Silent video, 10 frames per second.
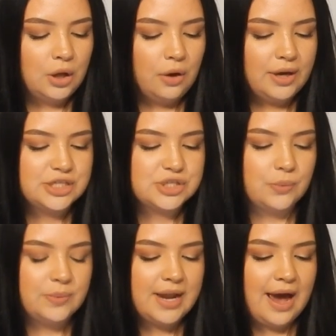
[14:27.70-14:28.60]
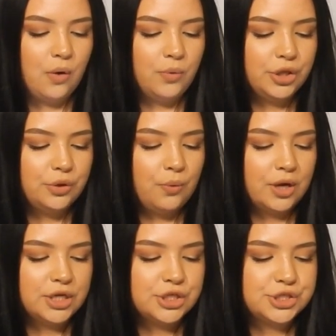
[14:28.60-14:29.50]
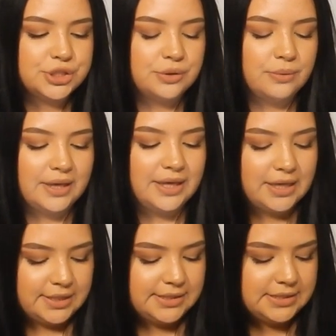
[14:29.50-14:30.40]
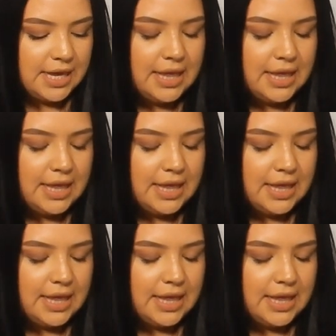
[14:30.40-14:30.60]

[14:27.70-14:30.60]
Okay, so now what you wanna do is,